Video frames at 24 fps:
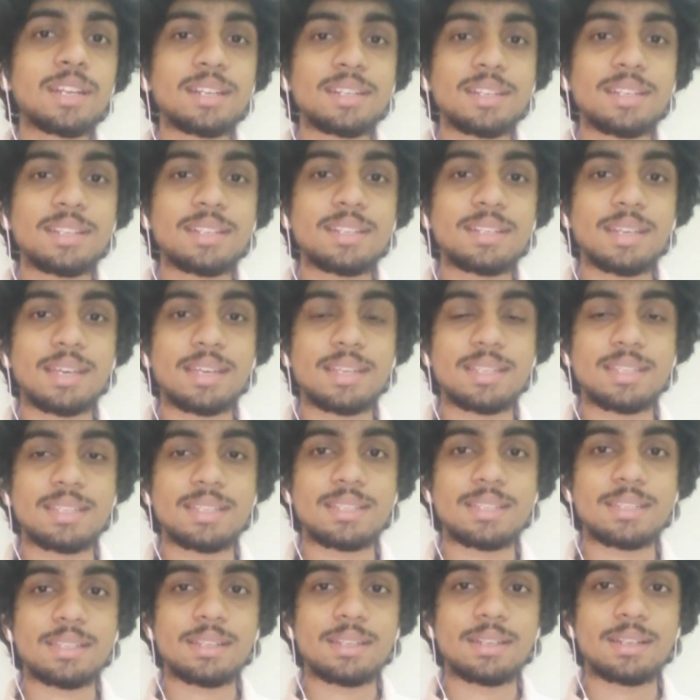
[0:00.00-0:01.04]
at it
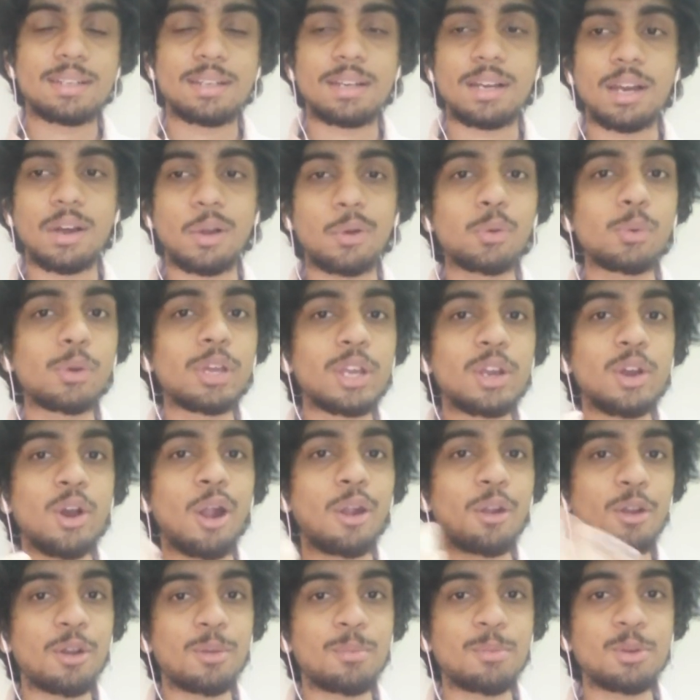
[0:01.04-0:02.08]
as uh, how do I
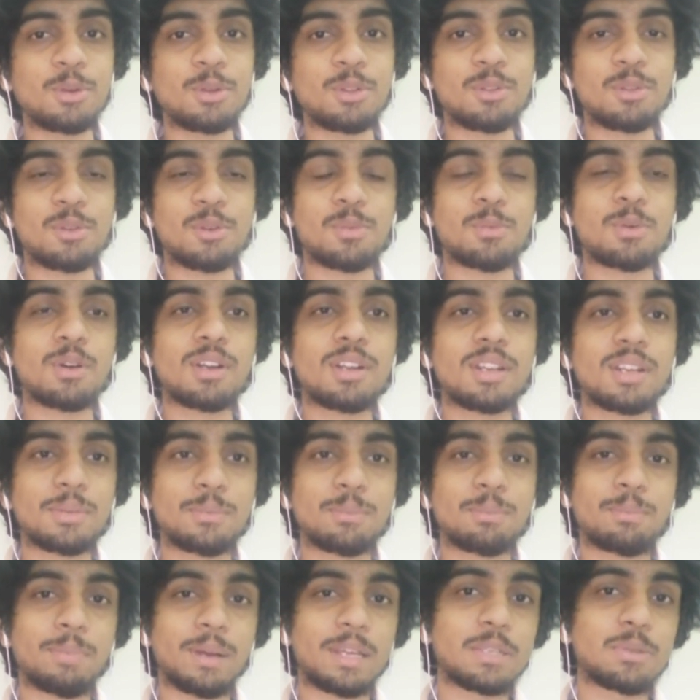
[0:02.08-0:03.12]
contribute to the
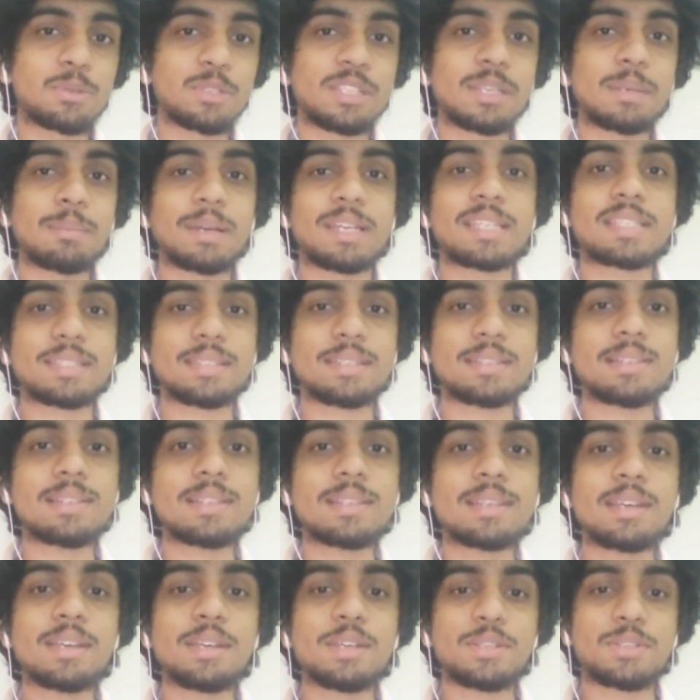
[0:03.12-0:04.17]
robot and by
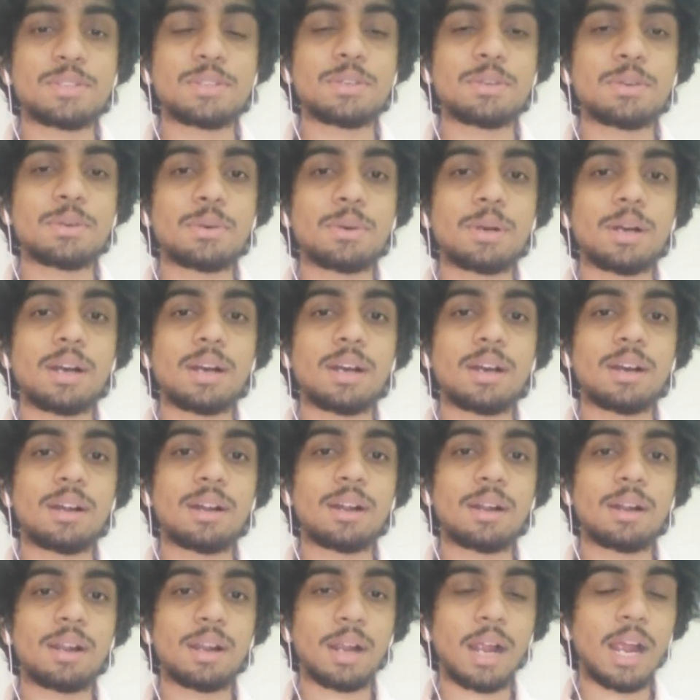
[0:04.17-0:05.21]
using my skills
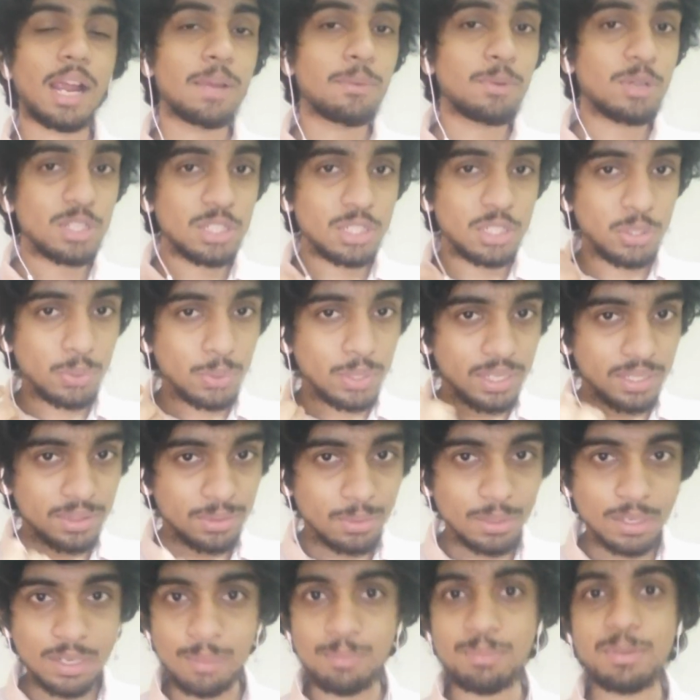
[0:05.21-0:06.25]
so uh, I
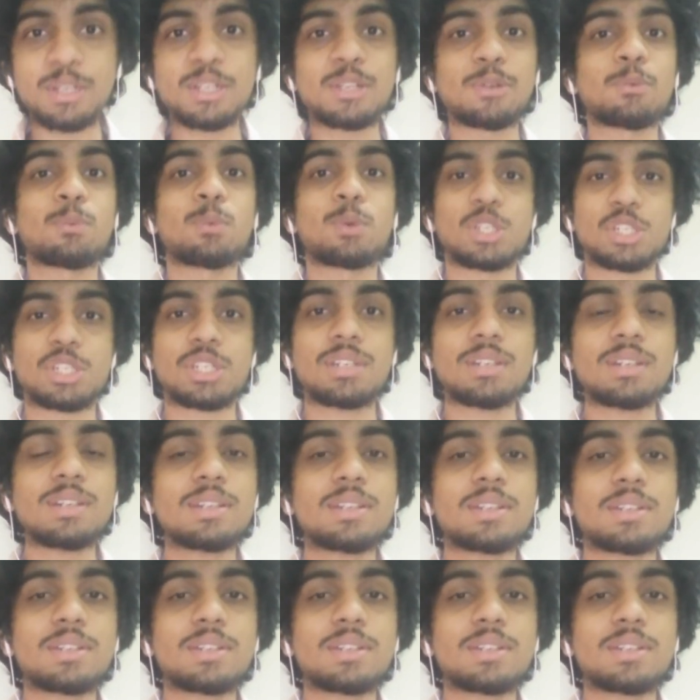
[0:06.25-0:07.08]
was doing through computer